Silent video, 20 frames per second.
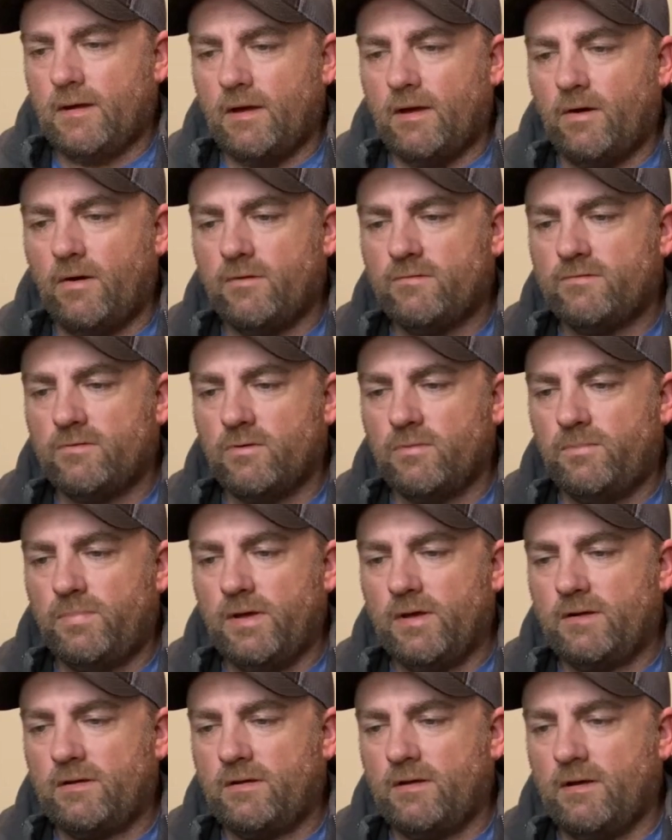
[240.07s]
I also
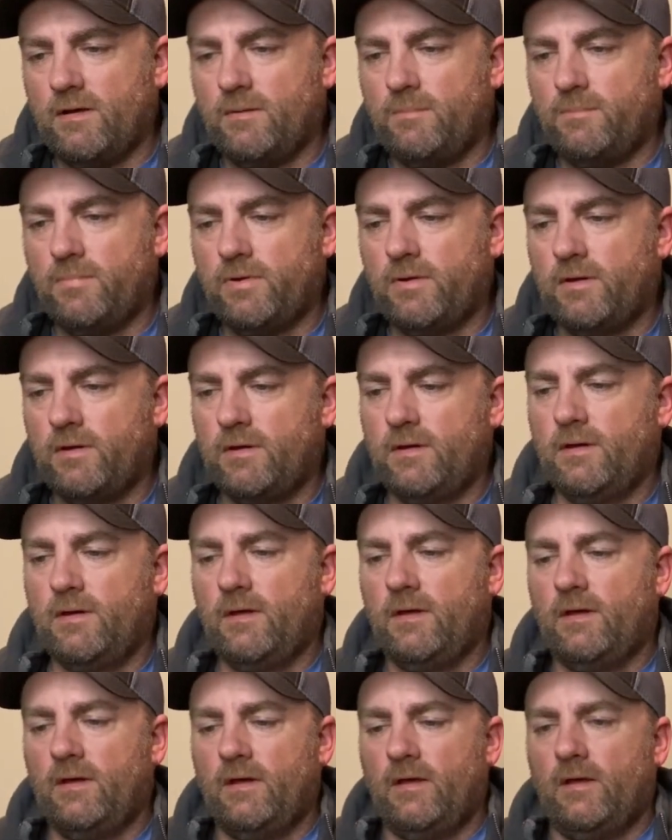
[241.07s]
picked up
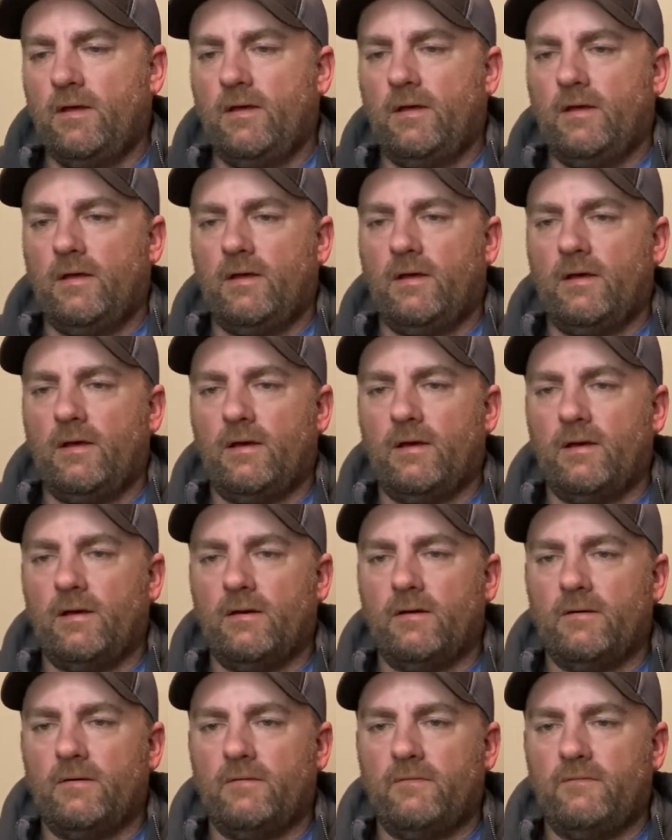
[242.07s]

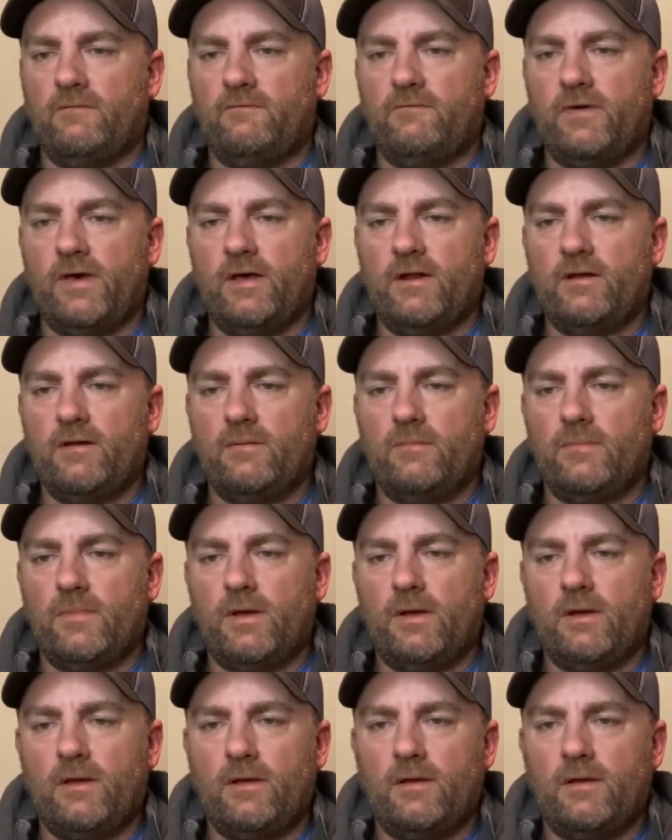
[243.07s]
Venom